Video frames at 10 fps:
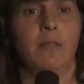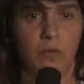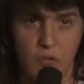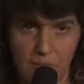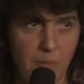You
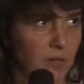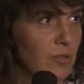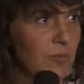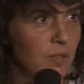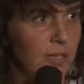take
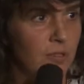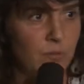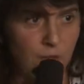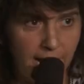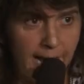measures for this or
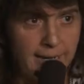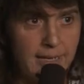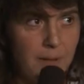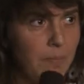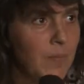for that.
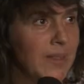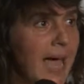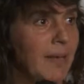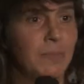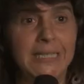But
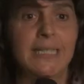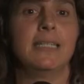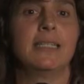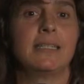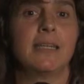that
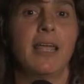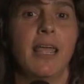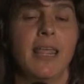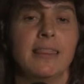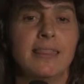means
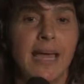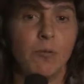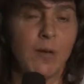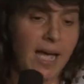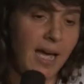that
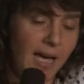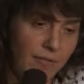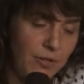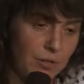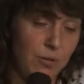we
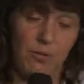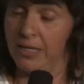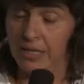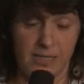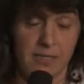have to,
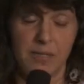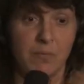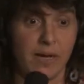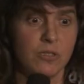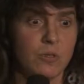at least in
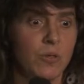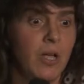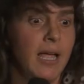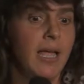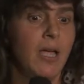my
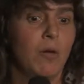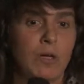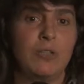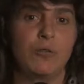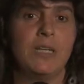school,
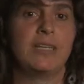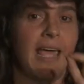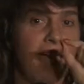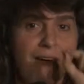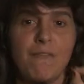we treat
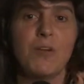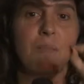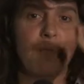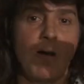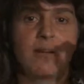every
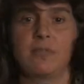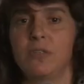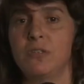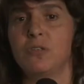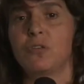part of
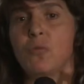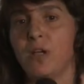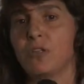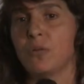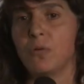the
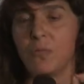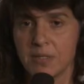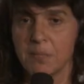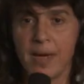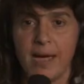situation with
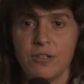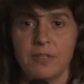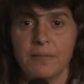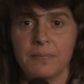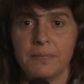
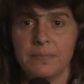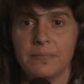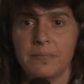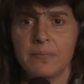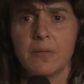compassion.
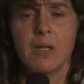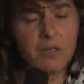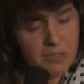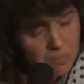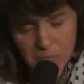
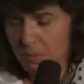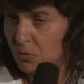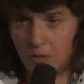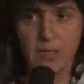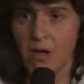
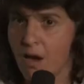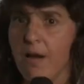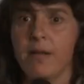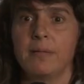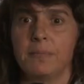Sometimes really
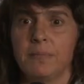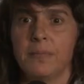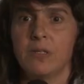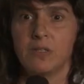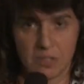hard.
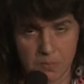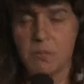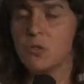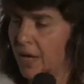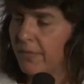
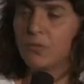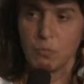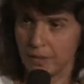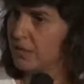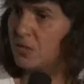Sometimes you have to
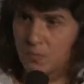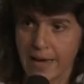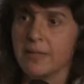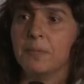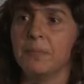really
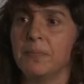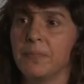smack them.